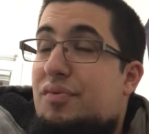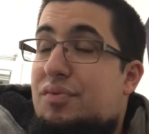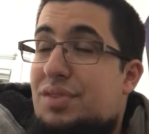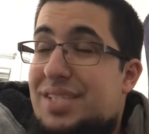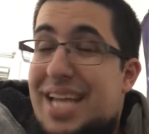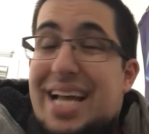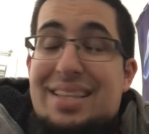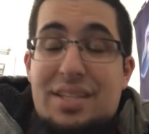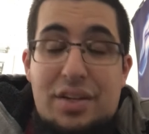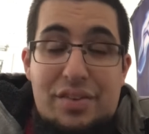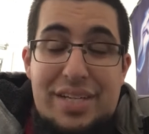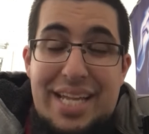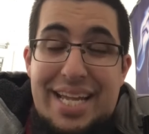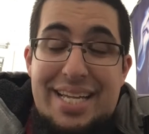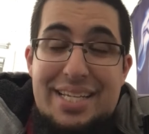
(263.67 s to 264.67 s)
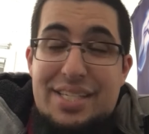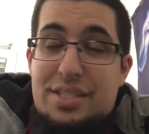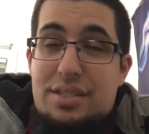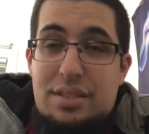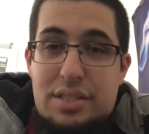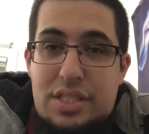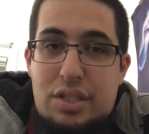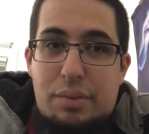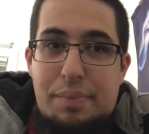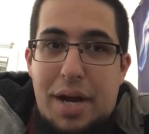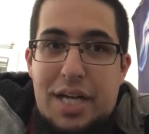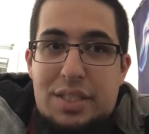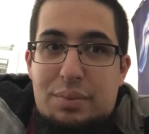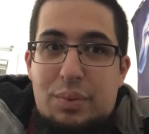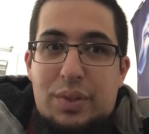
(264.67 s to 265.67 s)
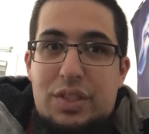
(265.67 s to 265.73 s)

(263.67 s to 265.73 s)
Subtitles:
technically is still possible.